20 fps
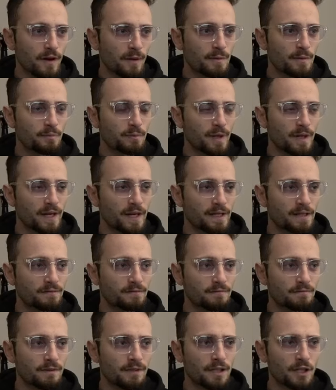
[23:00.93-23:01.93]
Fabi playing
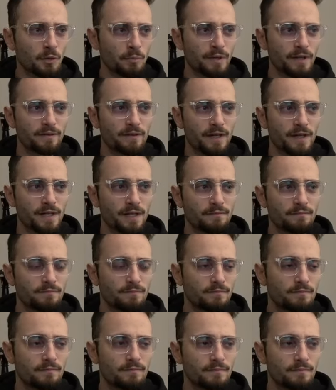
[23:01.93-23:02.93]
a little bit of a
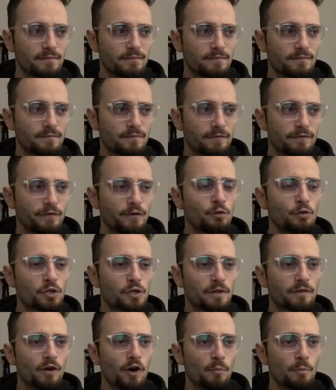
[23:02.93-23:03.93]

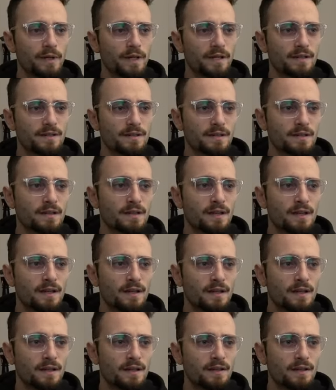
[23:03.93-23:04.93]
fusion of openings.
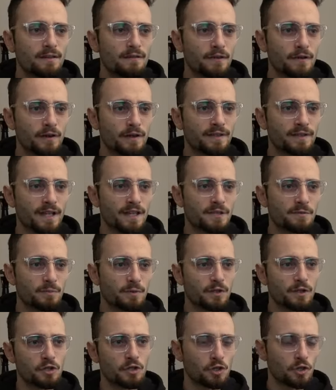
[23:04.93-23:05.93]
Very tense
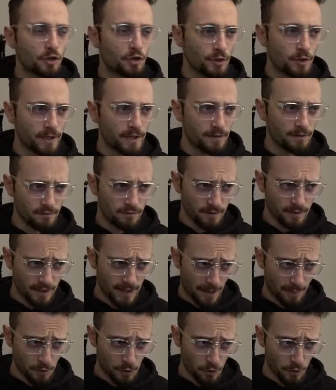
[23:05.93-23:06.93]
position early.
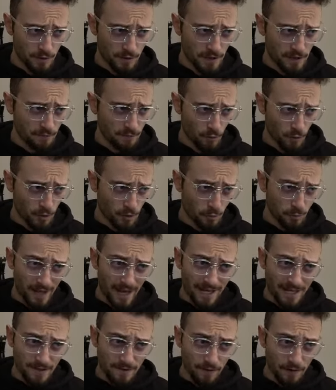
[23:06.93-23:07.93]
Capture on d four. So
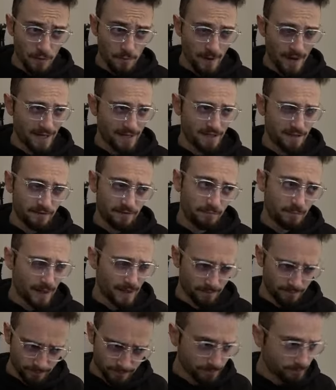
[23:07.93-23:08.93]
black is very passive,
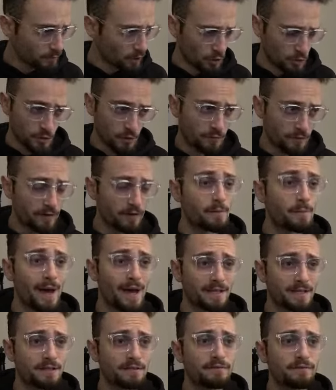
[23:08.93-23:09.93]
but also very
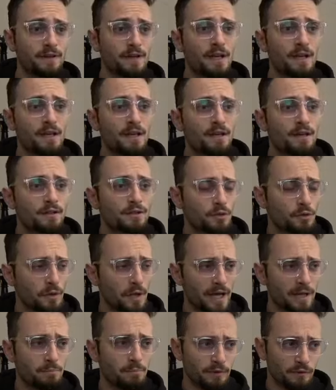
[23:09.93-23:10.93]
massive. So
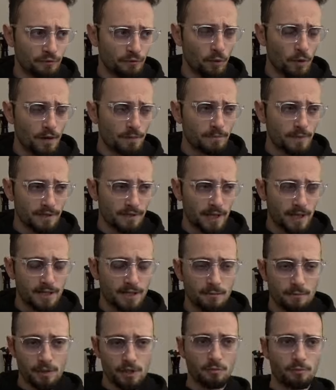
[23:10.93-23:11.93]
knight b four attacks
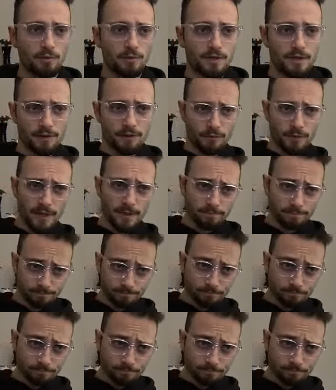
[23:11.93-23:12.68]
the bishop on d three.